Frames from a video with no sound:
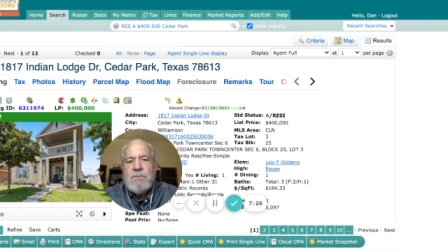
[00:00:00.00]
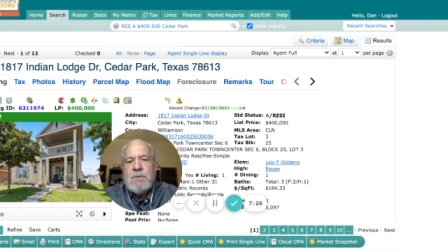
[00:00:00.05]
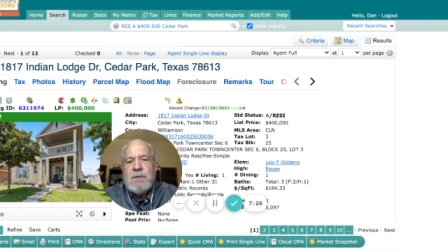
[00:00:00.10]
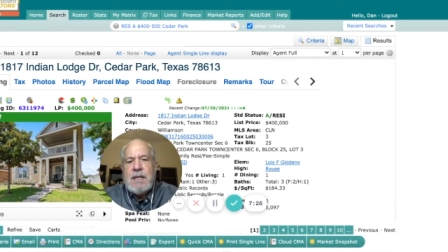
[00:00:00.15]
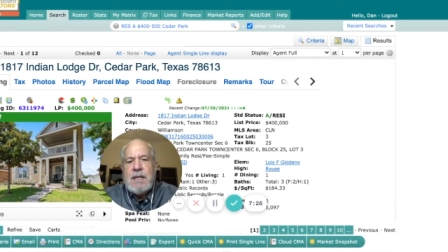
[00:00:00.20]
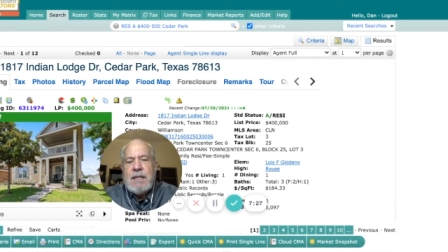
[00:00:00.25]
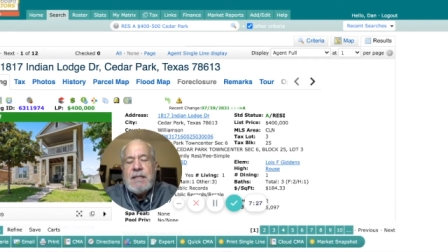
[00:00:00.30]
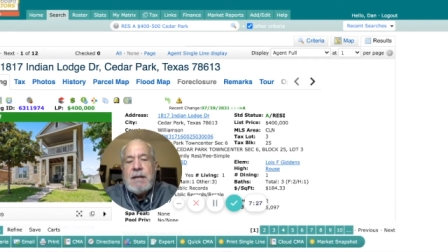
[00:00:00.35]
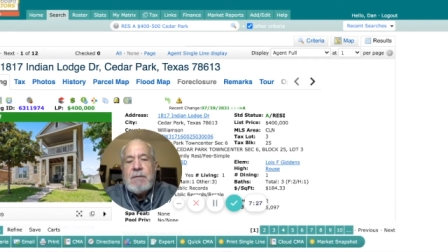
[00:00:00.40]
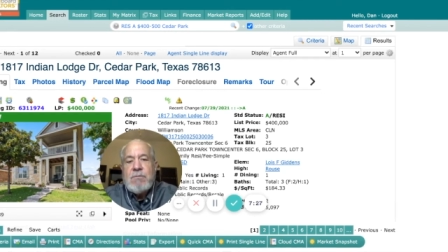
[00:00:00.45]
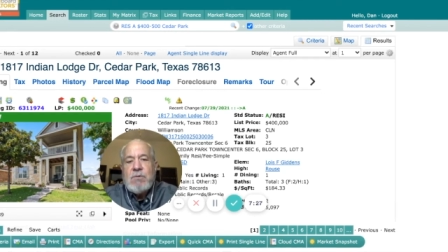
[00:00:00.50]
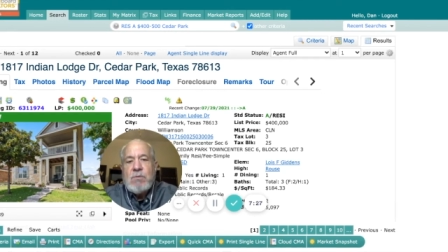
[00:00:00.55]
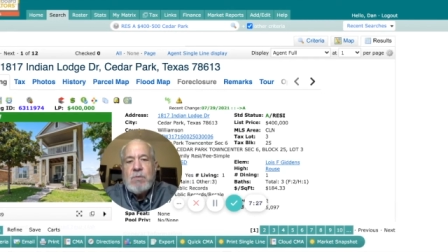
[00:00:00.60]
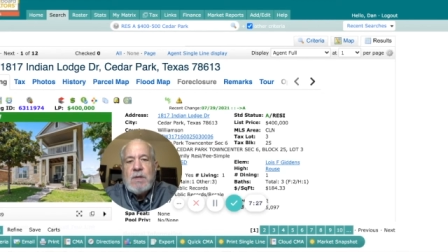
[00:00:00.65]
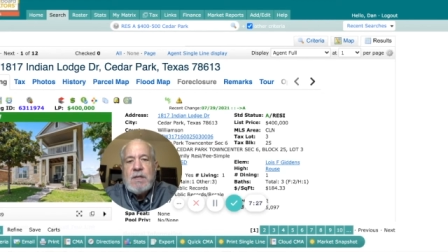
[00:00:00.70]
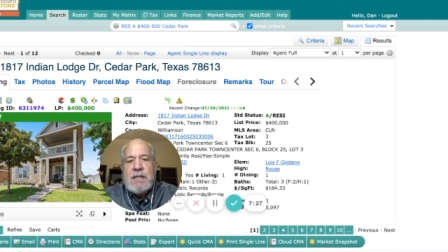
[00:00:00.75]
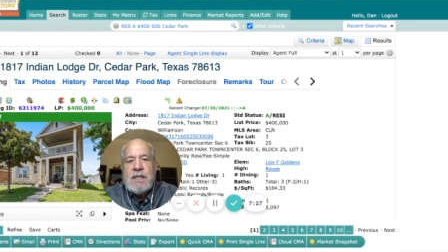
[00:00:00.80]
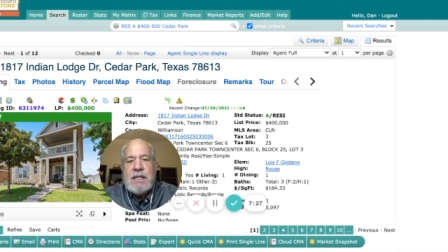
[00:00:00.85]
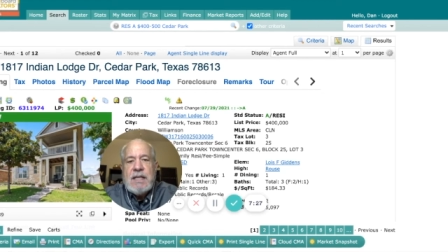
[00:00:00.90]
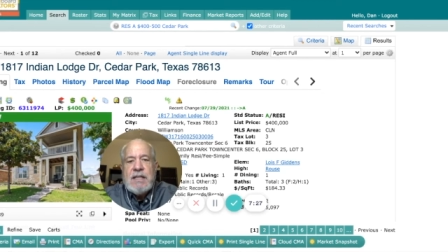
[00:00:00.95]
that they were
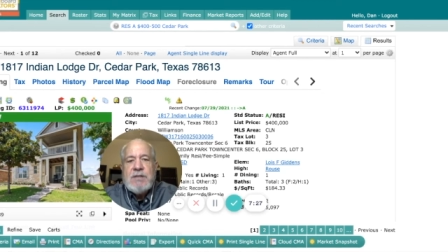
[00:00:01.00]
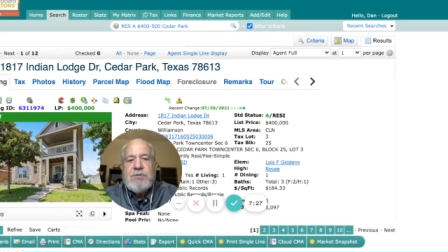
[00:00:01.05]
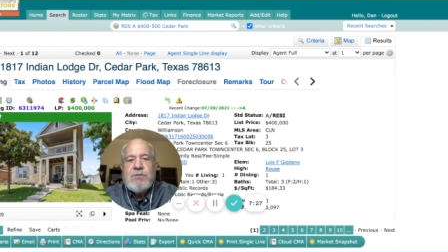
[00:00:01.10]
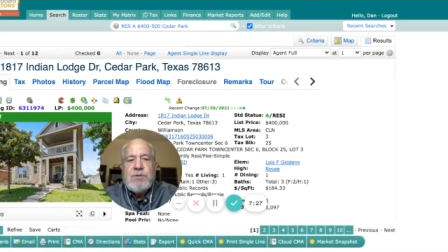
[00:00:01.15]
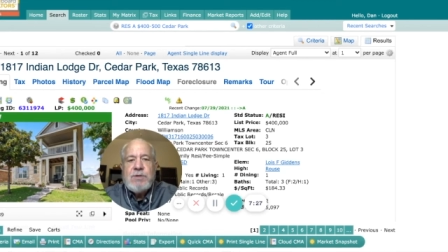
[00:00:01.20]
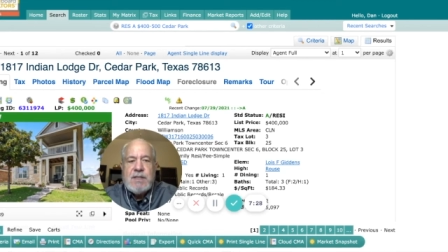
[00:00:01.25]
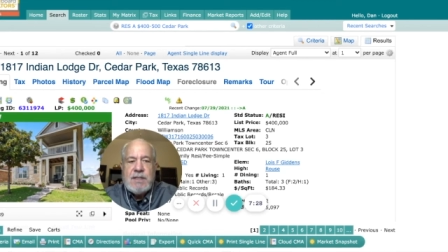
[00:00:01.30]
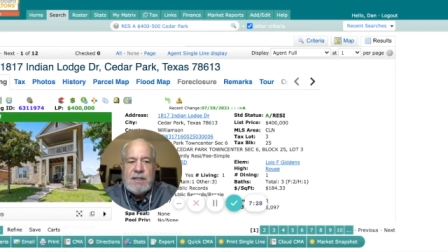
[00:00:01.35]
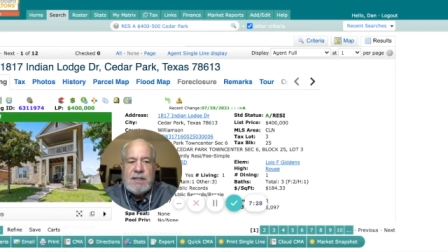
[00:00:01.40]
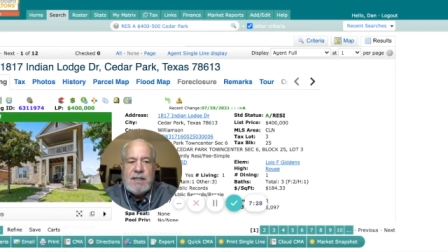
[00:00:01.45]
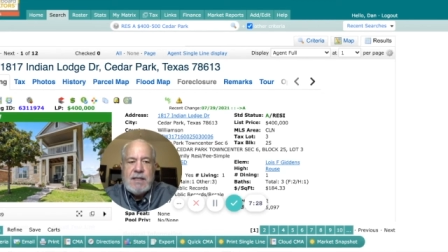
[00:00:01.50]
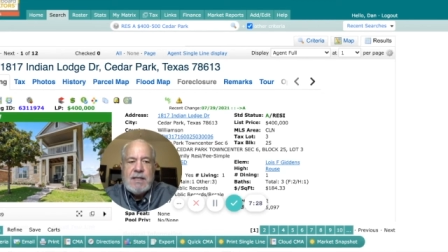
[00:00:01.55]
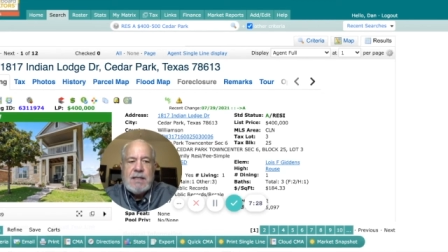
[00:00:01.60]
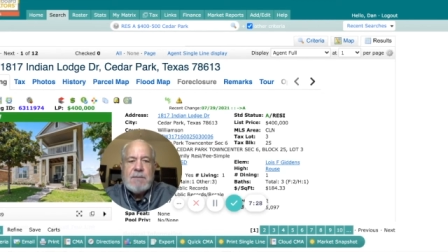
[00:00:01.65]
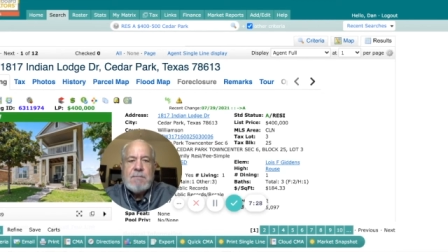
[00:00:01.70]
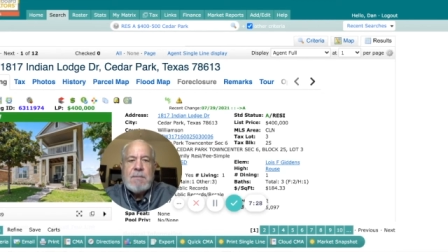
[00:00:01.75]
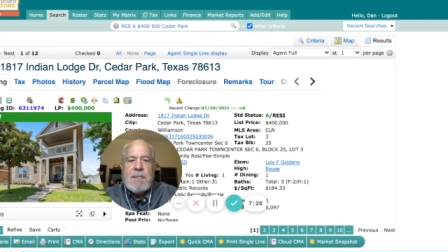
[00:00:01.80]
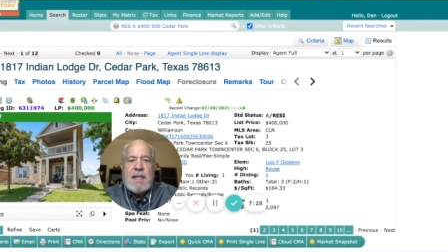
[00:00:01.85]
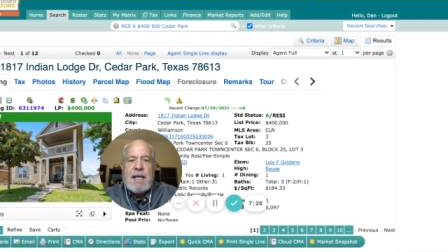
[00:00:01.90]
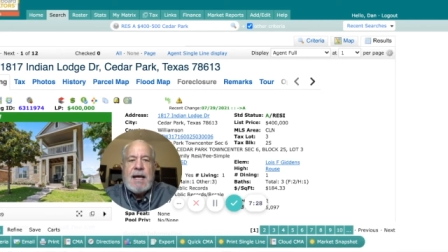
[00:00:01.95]
really interested
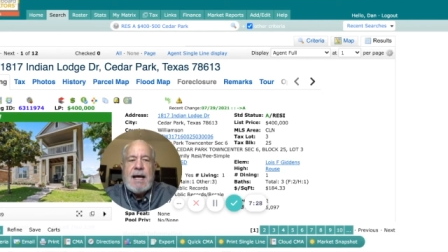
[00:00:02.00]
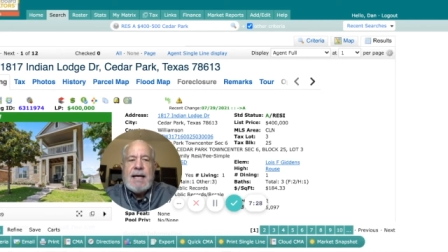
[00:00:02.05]
in,